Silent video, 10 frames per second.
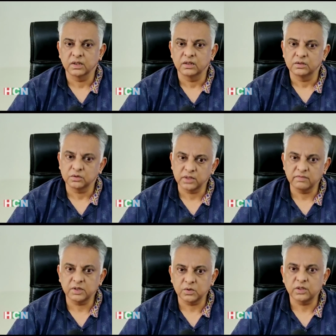Mm. So they
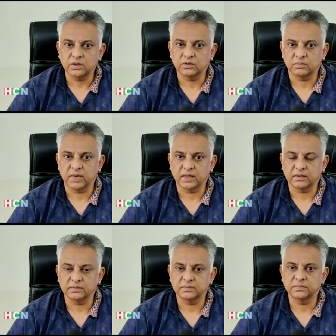will look into the matter.
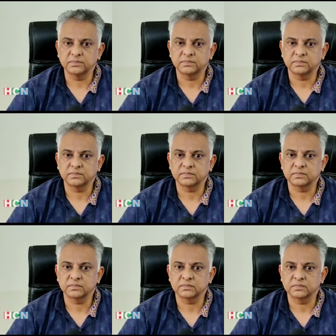So it
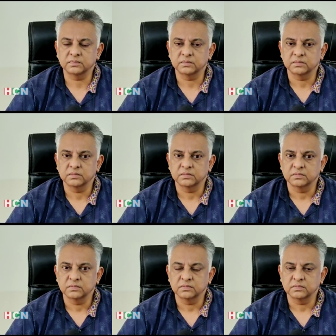is any
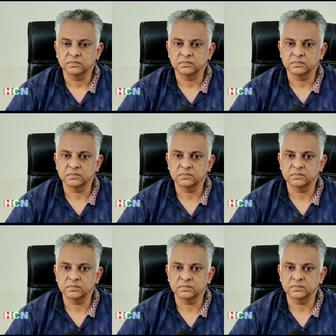post-mortem
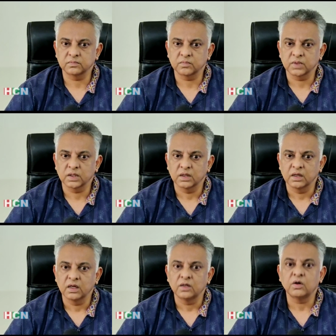going now?
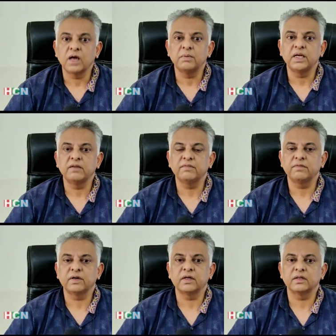No, I
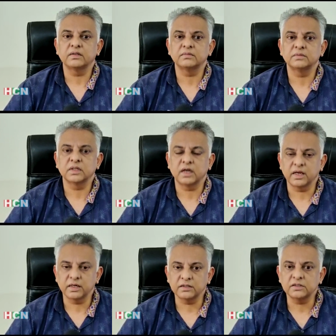believe uh, the
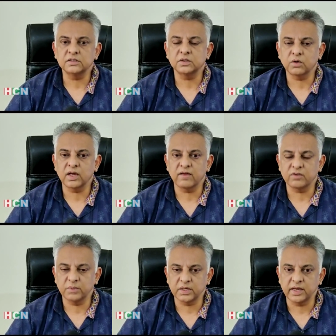clearances and all have to
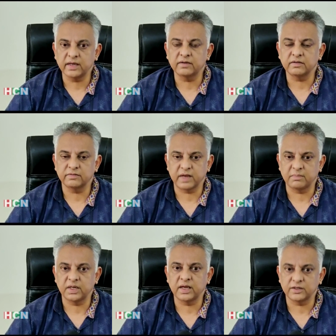be taken. The
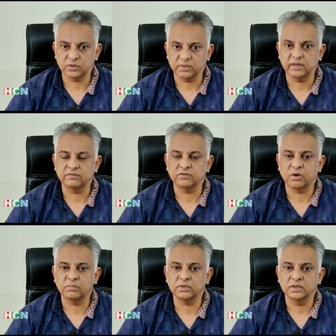family has to be informed.